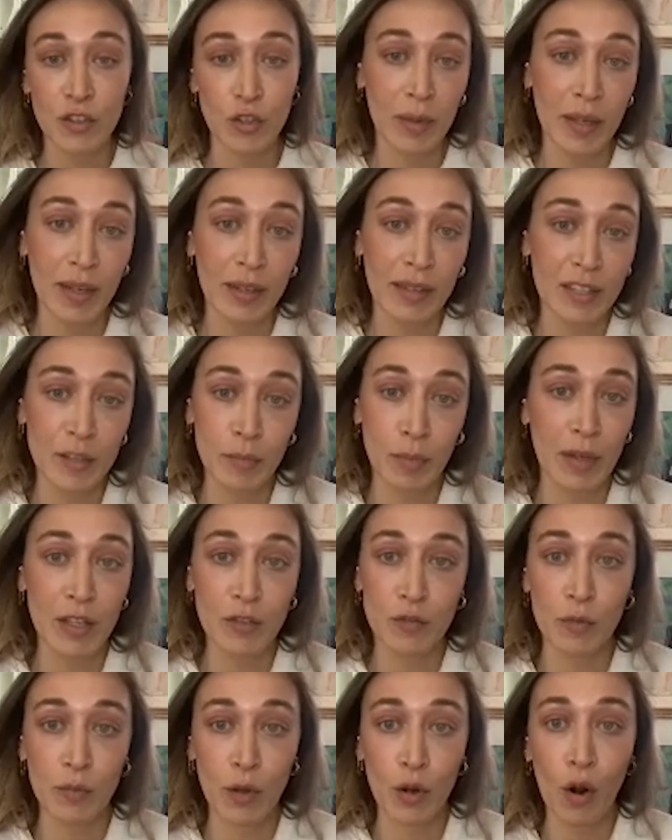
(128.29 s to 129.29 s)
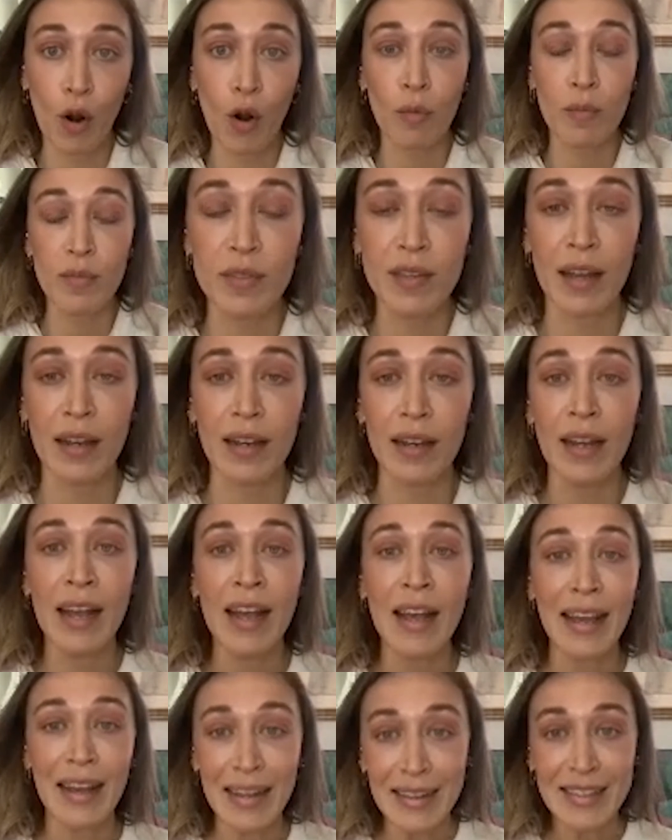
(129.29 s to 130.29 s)
are being displaced from their homes, and
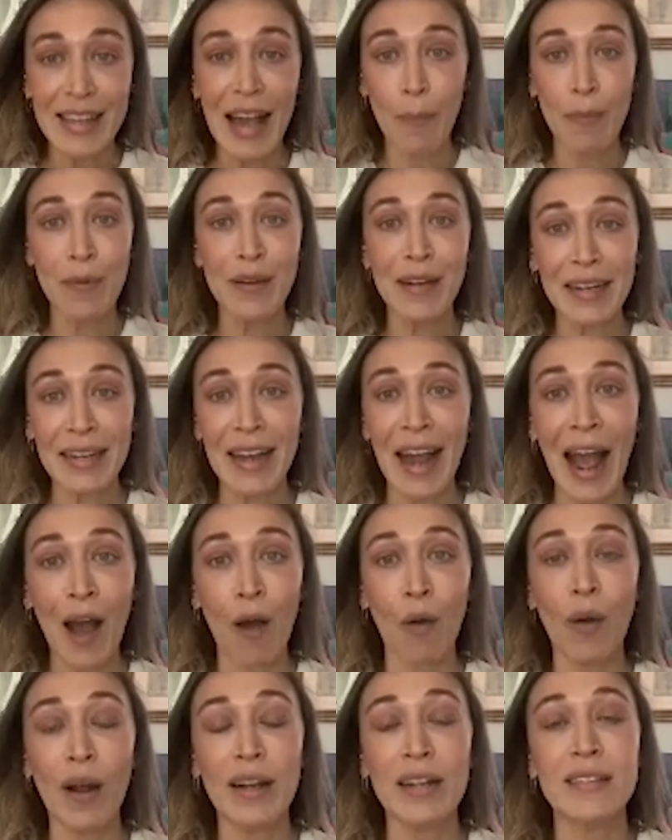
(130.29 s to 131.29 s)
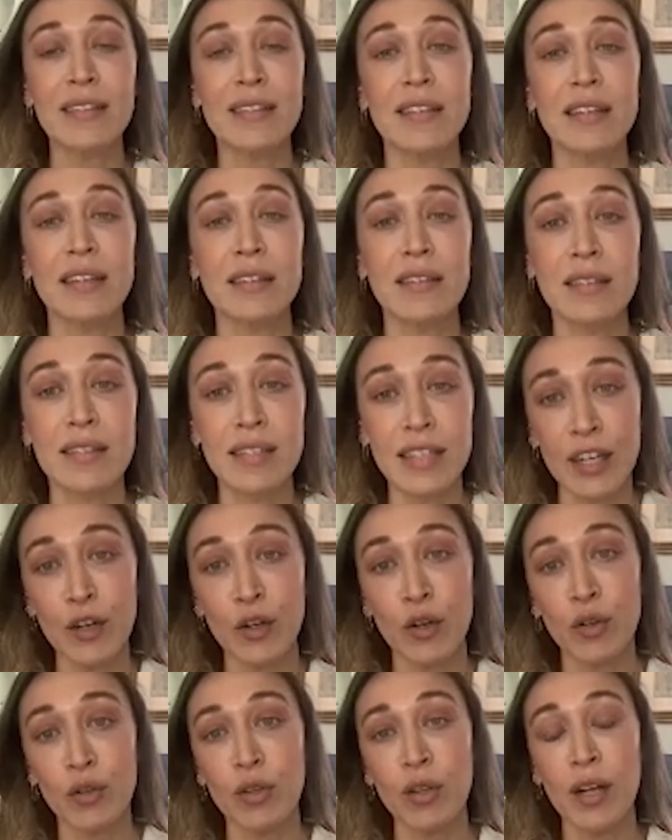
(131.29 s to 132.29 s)
it's happening now, and it's
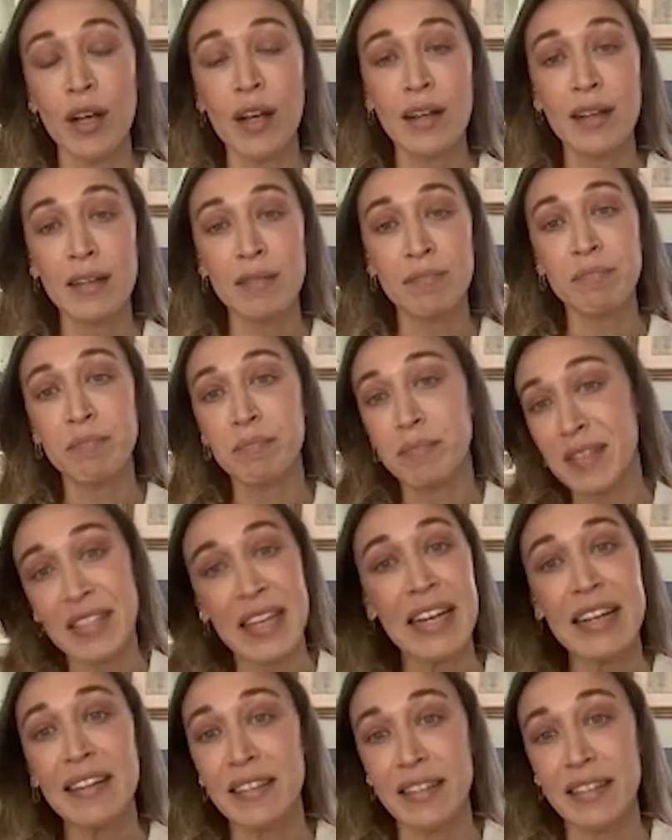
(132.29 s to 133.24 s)
still state